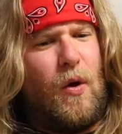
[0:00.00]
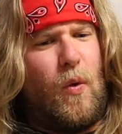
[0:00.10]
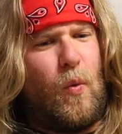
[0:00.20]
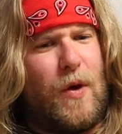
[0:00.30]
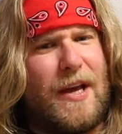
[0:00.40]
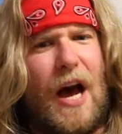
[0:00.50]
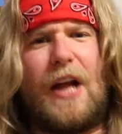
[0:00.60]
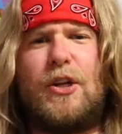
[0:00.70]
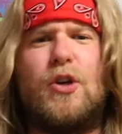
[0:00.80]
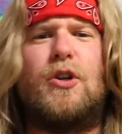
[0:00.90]
we
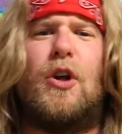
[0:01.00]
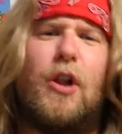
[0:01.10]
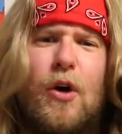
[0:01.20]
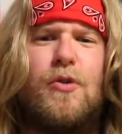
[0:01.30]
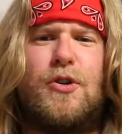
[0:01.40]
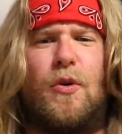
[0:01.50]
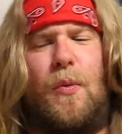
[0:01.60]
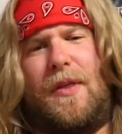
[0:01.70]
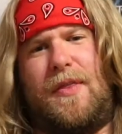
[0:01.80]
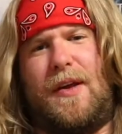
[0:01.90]
got good closure
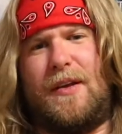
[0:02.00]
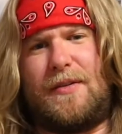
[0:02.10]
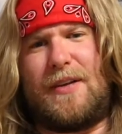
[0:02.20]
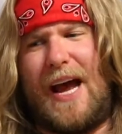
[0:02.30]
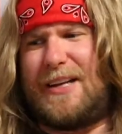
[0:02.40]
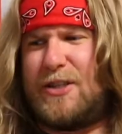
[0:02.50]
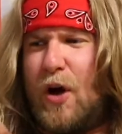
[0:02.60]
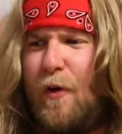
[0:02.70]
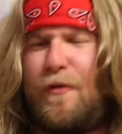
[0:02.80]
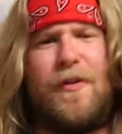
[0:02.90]
with this. I
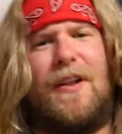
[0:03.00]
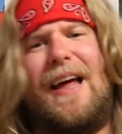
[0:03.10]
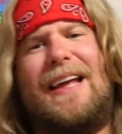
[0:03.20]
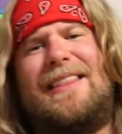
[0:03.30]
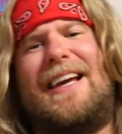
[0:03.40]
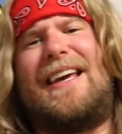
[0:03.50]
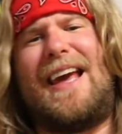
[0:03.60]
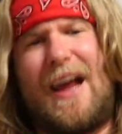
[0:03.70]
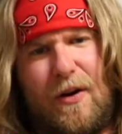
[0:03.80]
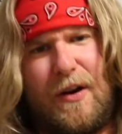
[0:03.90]
don't feel like the
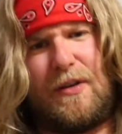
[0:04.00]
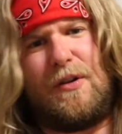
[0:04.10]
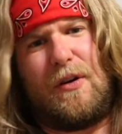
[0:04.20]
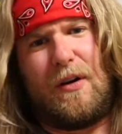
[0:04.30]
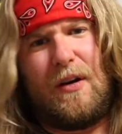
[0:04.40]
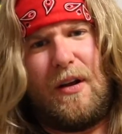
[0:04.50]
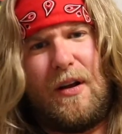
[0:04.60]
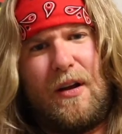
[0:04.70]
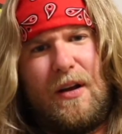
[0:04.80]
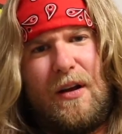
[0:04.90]
character
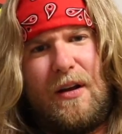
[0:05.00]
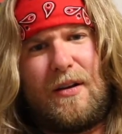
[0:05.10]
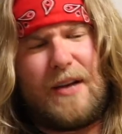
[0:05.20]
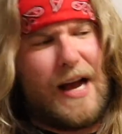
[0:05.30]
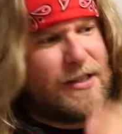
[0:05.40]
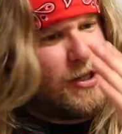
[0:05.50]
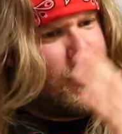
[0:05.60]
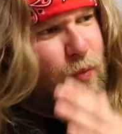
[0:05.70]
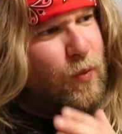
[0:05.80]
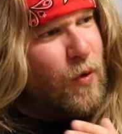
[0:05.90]
got to
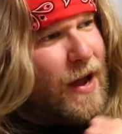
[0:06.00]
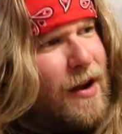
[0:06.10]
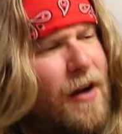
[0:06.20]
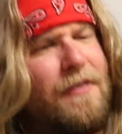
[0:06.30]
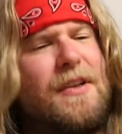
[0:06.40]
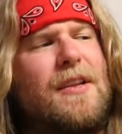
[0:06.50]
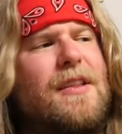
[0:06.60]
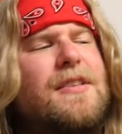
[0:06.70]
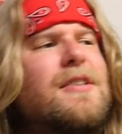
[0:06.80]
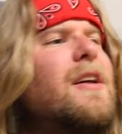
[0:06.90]
ride off into the
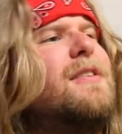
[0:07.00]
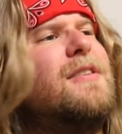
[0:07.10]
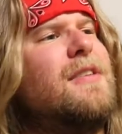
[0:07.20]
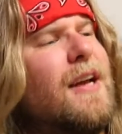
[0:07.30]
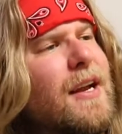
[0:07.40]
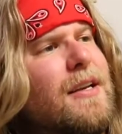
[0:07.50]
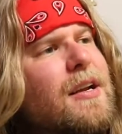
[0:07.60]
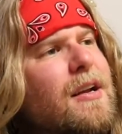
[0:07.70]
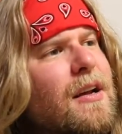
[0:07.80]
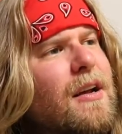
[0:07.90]
sunset
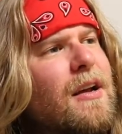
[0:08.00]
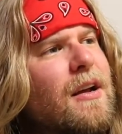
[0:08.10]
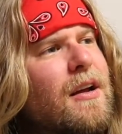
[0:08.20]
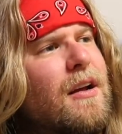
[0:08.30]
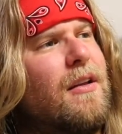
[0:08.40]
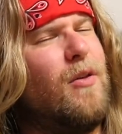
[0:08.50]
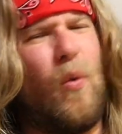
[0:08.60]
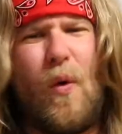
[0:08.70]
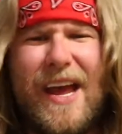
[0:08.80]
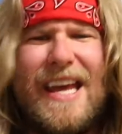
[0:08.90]
the
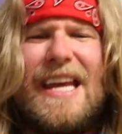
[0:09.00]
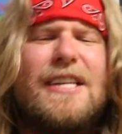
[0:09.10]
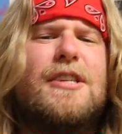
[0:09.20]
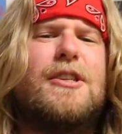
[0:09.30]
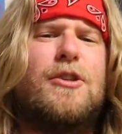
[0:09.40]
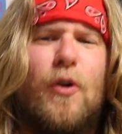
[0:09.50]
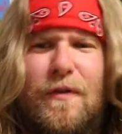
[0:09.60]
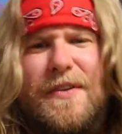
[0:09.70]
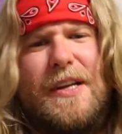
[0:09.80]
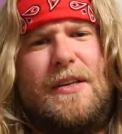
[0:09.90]
way he
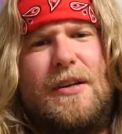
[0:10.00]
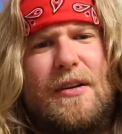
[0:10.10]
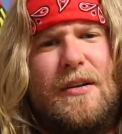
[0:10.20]
deserved it.